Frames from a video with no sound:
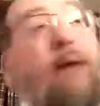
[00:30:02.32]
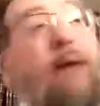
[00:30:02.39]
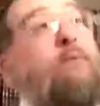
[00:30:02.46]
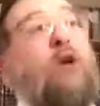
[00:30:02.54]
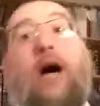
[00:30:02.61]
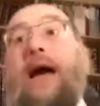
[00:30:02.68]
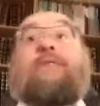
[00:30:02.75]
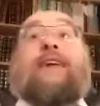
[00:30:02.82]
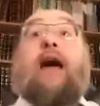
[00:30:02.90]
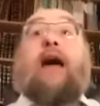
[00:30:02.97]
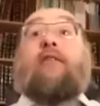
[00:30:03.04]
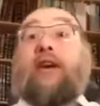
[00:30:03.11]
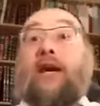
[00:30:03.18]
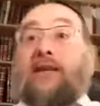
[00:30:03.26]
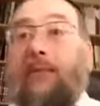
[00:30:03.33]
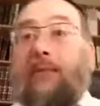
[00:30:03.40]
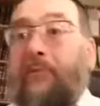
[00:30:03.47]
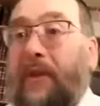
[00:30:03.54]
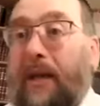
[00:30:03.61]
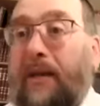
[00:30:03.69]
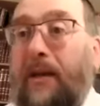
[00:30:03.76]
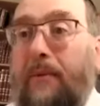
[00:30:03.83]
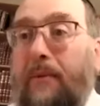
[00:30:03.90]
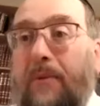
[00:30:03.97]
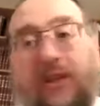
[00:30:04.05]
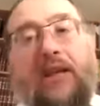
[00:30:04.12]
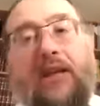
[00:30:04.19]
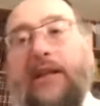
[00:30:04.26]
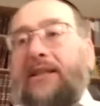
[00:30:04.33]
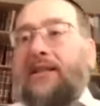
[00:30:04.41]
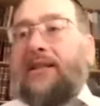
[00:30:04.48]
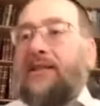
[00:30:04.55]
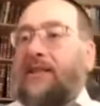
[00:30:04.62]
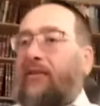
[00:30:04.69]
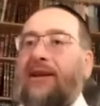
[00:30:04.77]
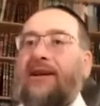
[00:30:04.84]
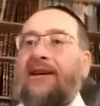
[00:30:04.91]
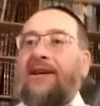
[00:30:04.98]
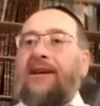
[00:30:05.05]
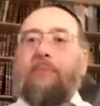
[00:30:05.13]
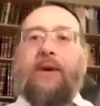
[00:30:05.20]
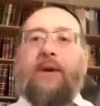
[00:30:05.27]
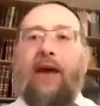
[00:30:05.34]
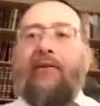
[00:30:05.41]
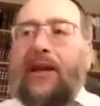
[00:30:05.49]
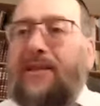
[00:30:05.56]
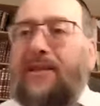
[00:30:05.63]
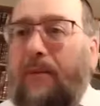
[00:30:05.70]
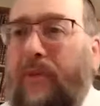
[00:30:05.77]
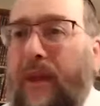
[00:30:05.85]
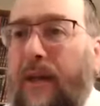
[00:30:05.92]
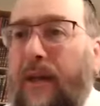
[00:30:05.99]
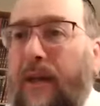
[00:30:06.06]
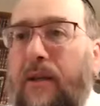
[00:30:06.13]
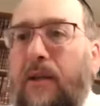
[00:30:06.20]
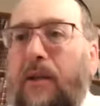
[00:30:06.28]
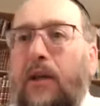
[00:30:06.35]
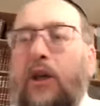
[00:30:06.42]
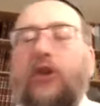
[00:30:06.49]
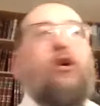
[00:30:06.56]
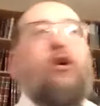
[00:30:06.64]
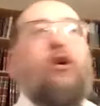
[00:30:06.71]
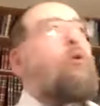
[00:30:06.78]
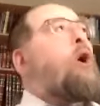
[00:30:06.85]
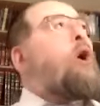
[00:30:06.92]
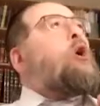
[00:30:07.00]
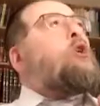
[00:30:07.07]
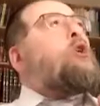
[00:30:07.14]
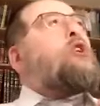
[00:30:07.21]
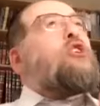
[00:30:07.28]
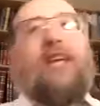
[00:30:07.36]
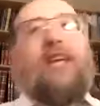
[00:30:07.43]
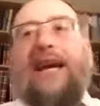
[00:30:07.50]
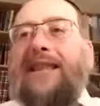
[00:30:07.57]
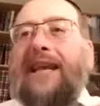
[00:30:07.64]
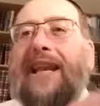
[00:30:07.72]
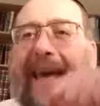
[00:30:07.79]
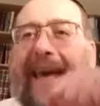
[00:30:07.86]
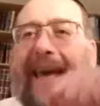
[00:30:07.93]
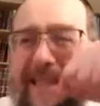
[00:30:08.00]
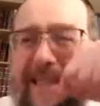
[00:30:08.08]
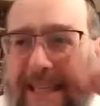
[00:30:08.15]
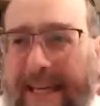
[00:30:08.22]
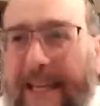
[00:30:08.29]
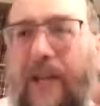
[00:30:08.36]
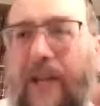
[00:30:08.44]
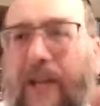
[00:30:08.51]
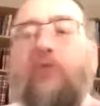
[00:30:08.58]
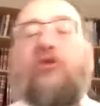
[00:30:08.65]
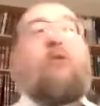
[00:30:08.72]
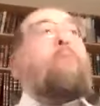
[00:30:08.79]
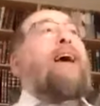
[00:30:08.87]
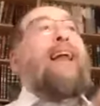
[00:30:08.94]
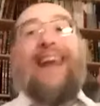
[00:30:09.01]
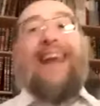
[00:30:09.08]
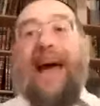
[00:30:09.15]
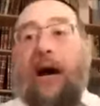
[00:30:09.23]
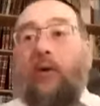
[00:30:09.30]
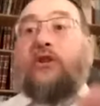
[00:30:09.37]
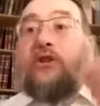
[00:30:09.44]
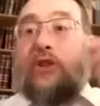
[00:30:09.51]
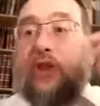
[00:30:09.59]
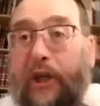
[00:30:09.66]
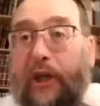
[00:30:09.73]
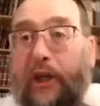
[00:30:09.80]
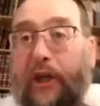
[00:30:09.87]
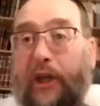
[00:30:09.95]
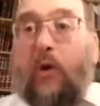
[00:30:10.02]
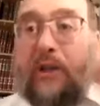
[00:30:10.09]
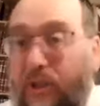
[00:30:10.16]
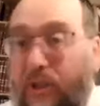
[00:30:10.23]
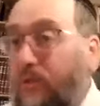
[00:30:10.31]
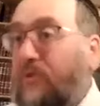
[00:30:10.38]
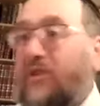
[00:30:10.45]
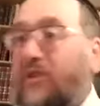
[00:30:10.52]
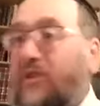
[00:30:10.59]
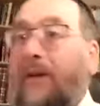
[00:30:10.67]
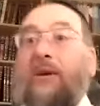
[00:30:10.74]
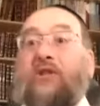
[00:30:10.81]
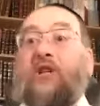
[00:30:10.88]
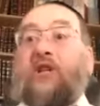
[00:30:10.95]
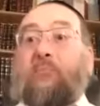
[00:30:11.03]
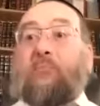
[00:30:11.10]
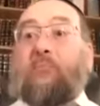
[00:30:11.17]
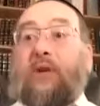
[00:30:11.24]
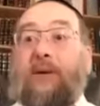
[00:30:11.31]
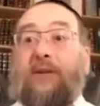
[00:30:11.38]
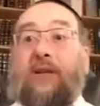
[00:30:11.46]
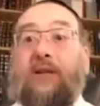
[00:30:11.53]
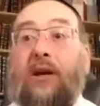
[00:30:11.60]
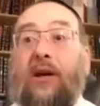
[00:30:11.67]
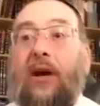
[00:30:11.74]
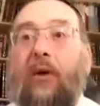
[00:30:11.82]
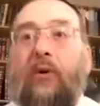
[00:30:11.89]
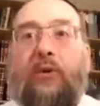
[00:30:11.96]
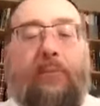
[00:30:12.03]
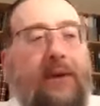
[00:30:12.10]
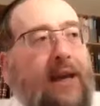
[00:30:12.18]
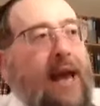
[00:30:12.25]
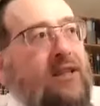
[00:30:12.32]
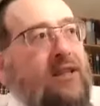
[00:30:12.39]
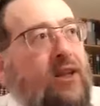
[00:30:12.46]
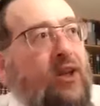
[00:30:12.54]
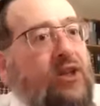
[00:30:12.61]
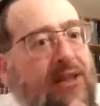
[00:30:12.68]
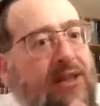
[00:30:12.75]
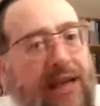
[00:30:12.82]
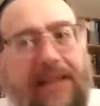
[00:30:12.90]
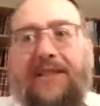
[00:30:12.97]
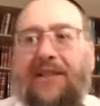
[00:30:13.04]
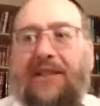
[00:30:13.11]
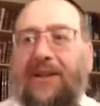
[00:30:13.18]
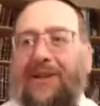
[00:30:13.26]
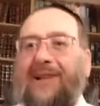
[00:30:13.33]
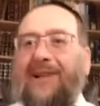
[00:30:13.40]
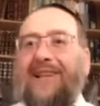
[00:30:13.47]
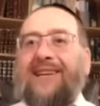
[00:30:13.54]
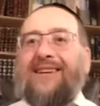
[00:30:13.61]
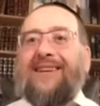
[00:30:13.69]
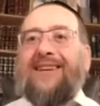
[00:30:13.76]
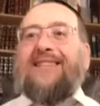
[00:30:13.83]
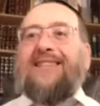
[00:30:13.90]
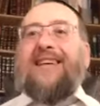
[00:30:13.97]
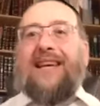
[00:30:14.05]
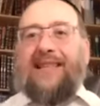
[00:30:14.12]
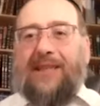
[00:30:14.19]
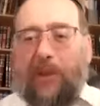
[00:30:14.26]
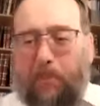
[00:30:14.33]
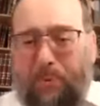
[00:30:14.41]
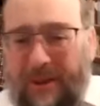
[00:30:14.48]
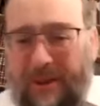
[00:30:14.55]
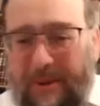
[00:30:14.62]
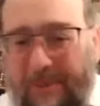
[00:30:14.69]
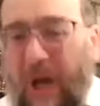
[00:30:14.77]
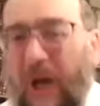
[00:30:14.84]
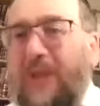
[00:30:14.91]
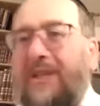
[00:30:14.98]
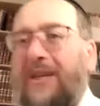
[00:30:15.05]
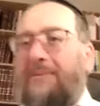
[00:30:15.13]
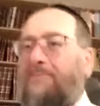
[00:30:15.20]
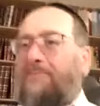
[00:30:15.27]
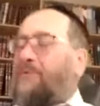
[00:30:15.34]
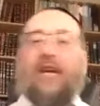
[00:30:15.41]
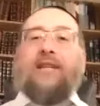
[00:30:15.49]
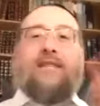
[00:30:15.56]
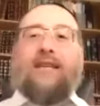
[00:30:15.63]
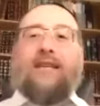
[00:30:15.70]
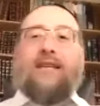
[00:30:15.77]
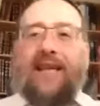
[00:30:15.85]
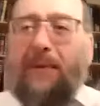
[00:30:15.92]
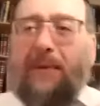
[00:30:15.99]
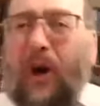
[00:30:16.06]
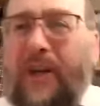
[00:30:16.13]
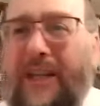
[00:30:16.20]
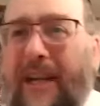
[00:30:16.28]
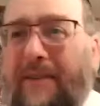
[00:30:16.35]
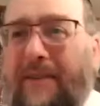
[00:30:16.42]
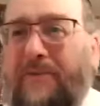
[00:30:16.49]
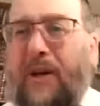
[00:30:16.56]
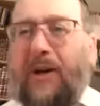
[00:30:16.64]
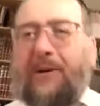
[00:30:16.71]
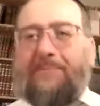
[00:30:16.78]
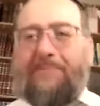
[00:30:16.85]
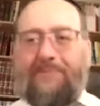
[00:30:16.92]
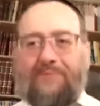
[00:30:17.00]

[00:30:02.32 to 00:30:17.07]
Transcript: I'm carrying something, because it's unnecessary. I'm carrying something. So to say that lechatchila you should be allowed to go and do something which is prohibited would be as nonsensical, says the Pri Megadim, says the Magen Avraham,